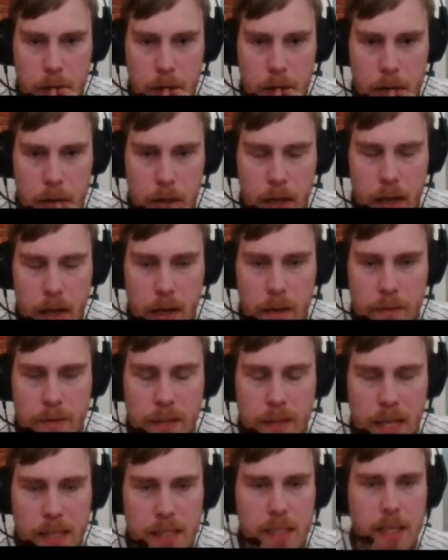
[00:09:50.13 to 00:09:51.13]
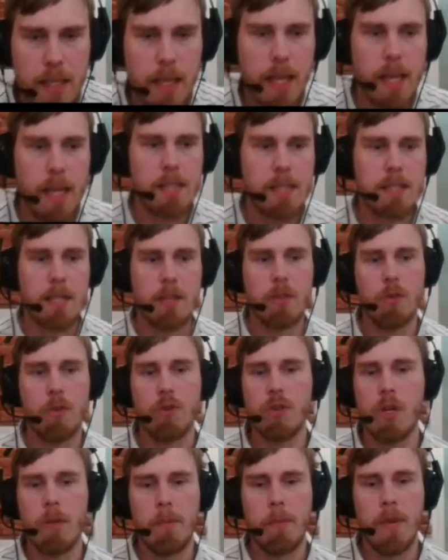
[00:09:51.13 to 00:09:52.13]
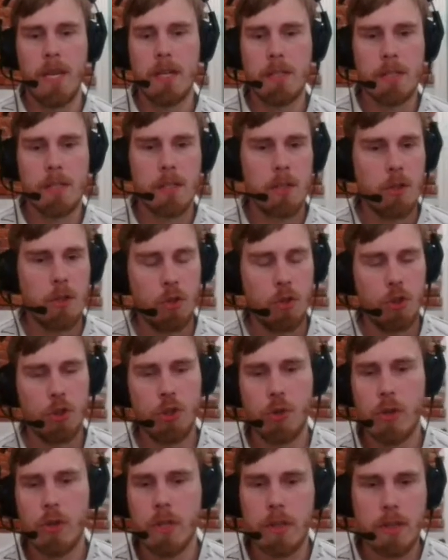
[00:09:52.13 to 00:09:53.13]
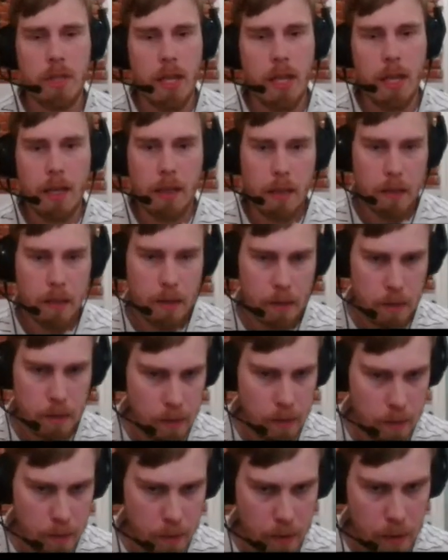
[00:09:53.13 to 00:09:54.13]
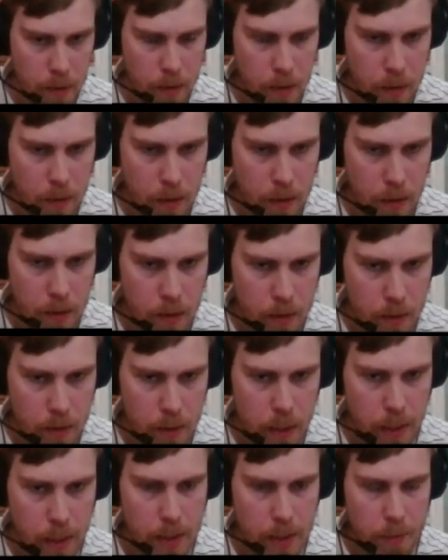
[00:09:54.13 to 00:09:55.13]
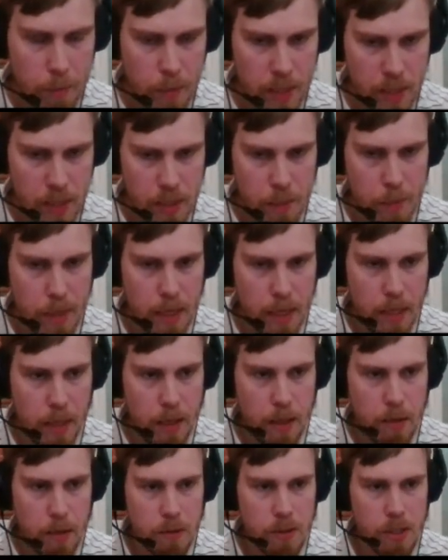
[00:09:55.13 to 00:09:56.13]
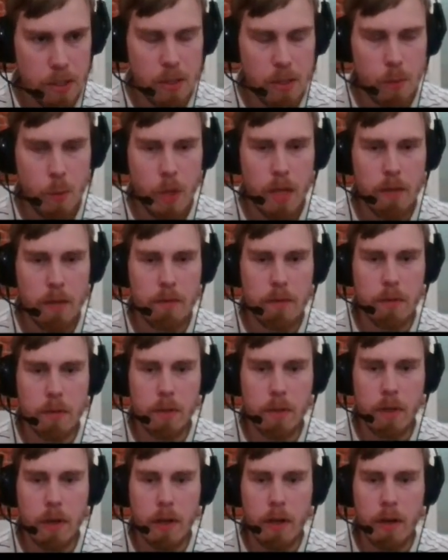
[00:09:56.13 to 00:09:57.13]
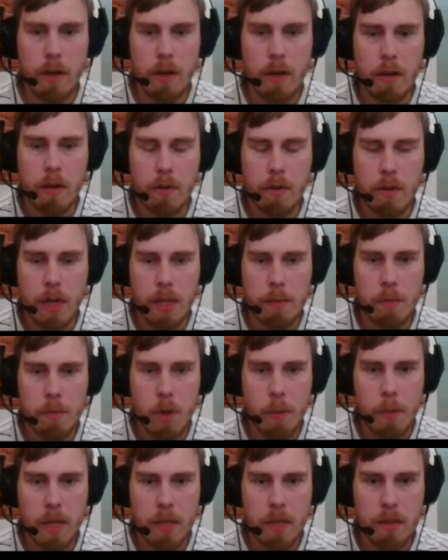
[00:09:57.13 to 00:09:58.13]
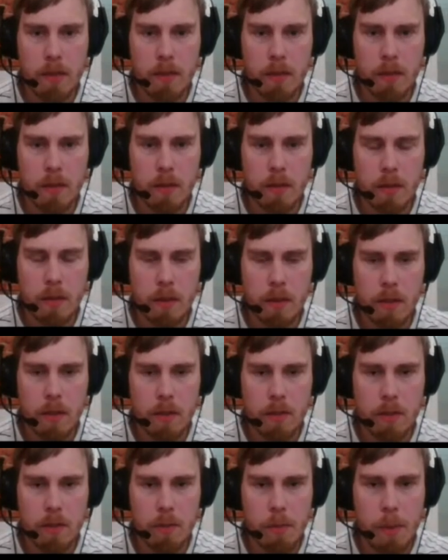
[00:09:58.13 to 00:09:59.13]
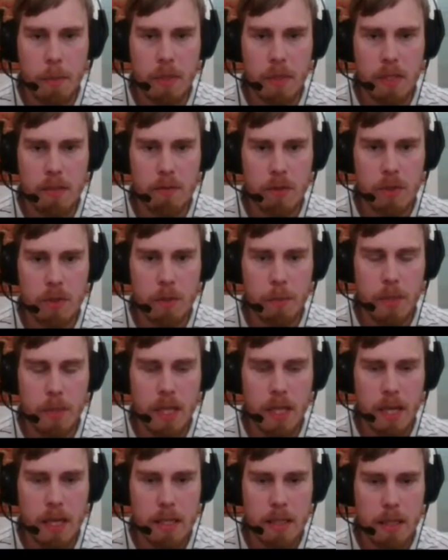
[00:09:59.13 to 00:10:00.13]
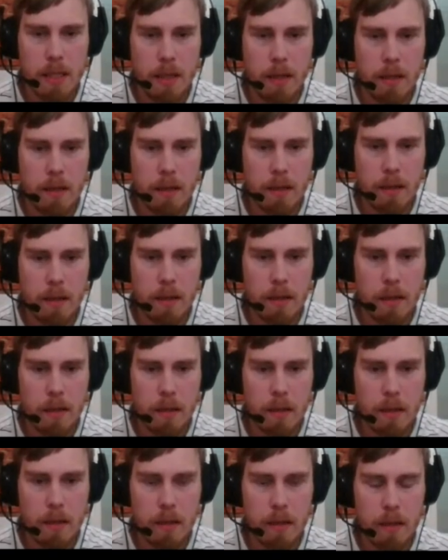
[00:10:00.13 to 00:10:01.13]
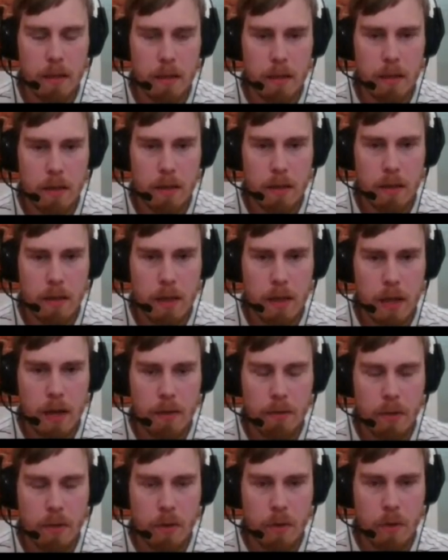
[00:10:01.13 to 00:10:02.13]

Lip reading: And if that's the case, that usually means you shouldn't take the piece immediately. Just wait for the right moment. So maybe this was a bit hasty. And after queen